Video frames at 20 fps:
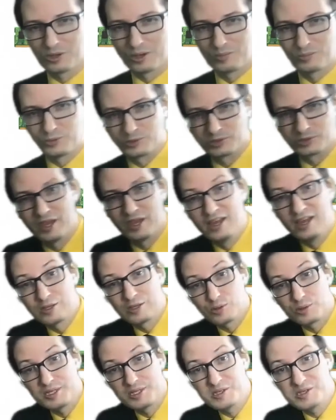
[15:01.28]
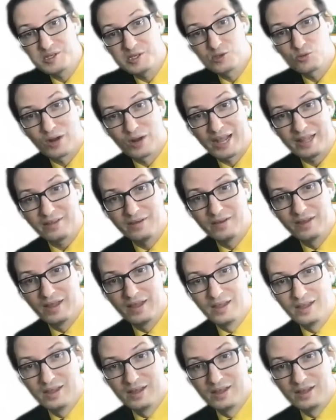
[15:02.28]
numbers. So this is 1,
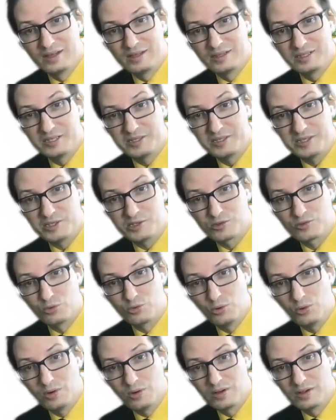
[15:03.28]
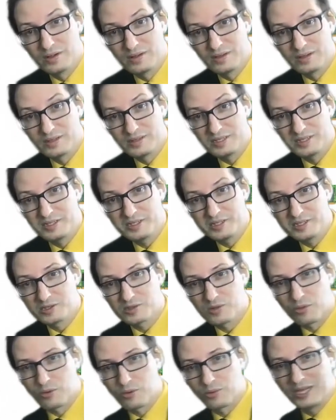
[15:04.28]
this is 2, this is
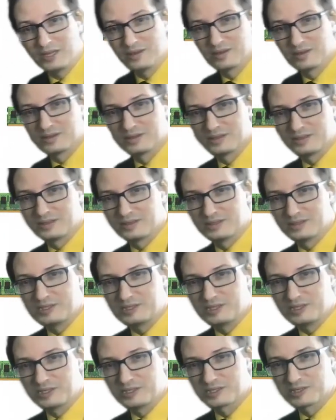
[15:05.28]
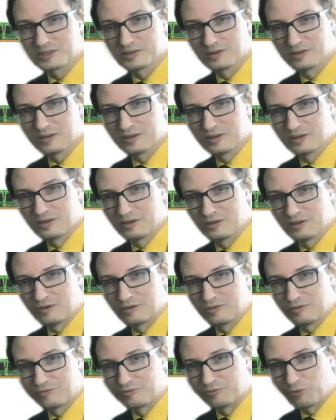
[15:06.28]
3, this is
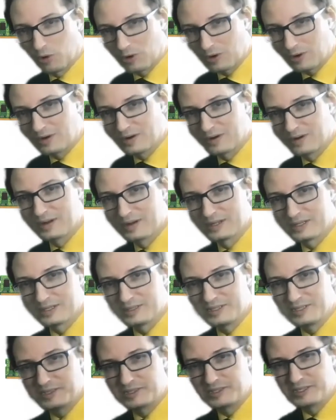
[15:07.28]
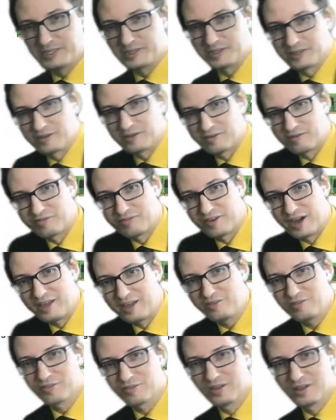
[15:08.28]
4, this is
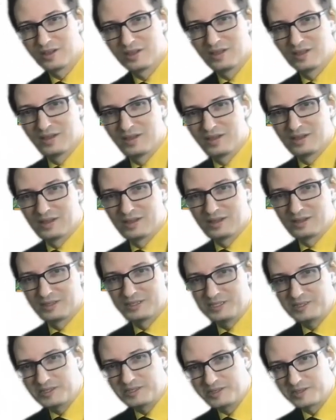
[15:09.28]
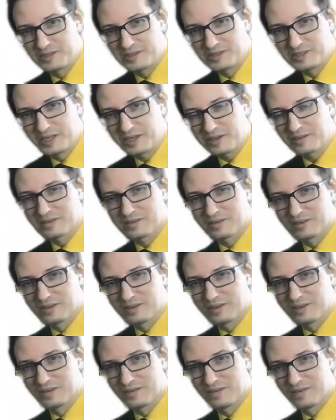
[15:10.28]
5, this is 6,
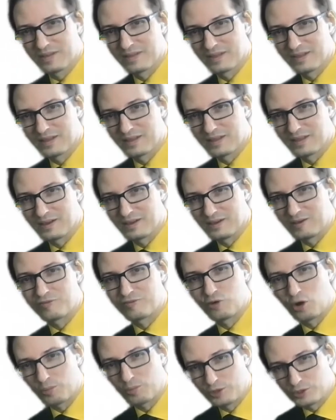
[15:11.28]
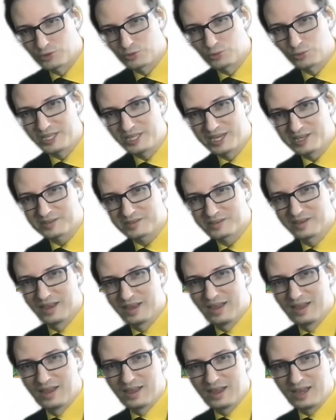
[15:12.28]
4 plus 2, yes,
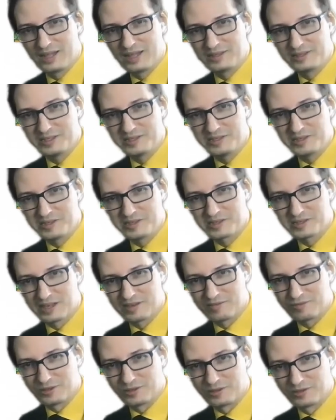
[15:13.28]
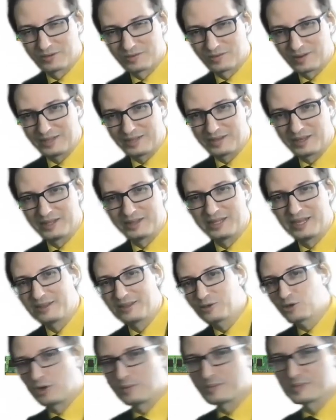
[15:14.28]
and this is 7, right? And
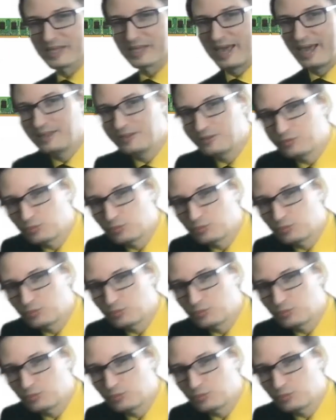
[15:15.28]
then comes 8